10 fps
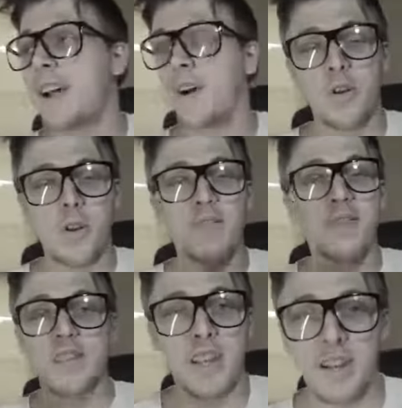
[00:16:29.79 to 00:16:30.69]
or you'd ever
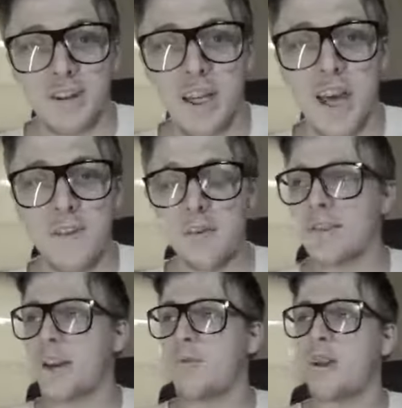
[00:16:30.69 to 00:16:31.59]
see in your life. It was
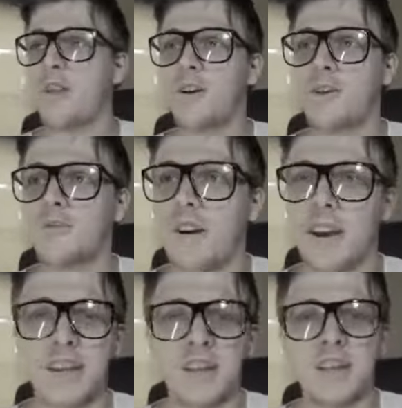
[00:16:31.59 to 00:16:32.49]
like one of those
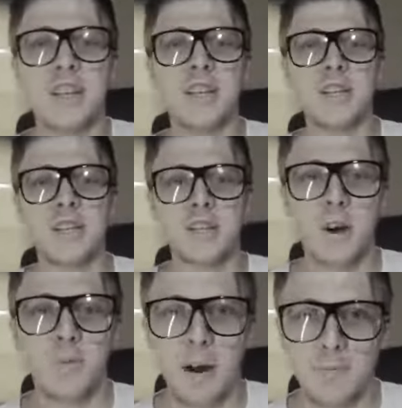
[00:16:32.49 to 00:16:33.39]
fucking cheesy
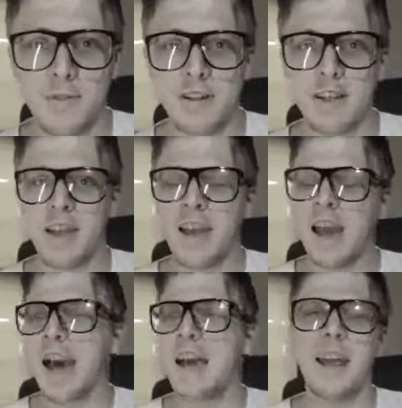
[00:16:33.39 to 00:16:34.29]
soap operas. Like,
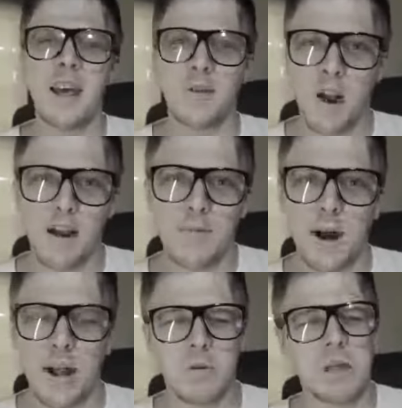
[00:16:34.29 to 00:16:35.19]
I had hit rock
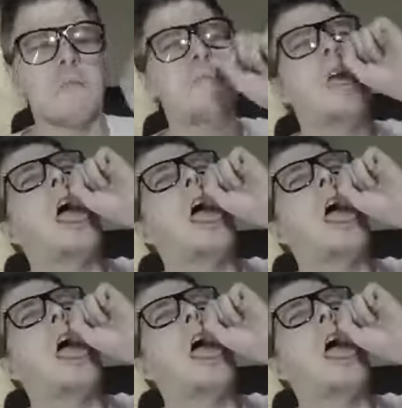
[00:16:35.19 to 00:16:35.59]
bottom, I was like,